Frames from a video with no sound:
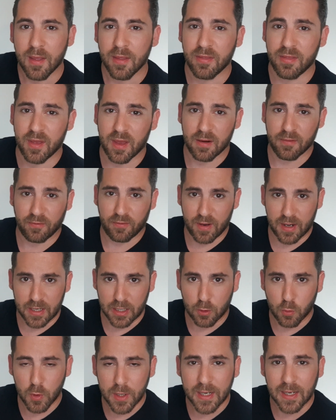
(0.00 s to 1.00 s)
There very
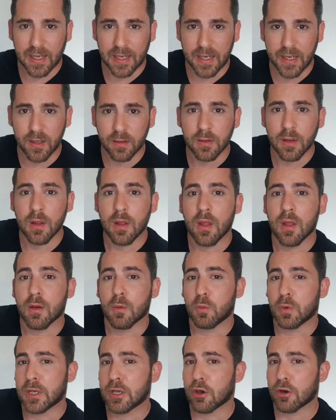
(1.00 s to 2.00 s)
quickly
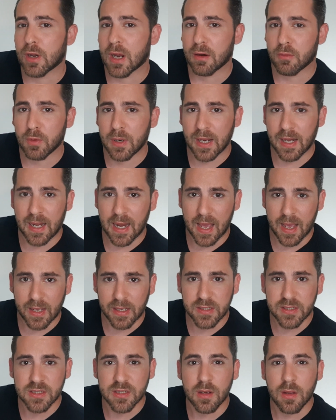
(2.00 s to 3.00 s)
we're gonna
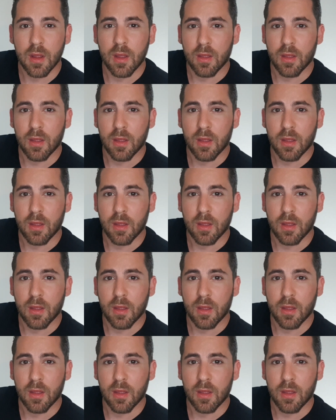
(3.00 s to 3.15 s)
realize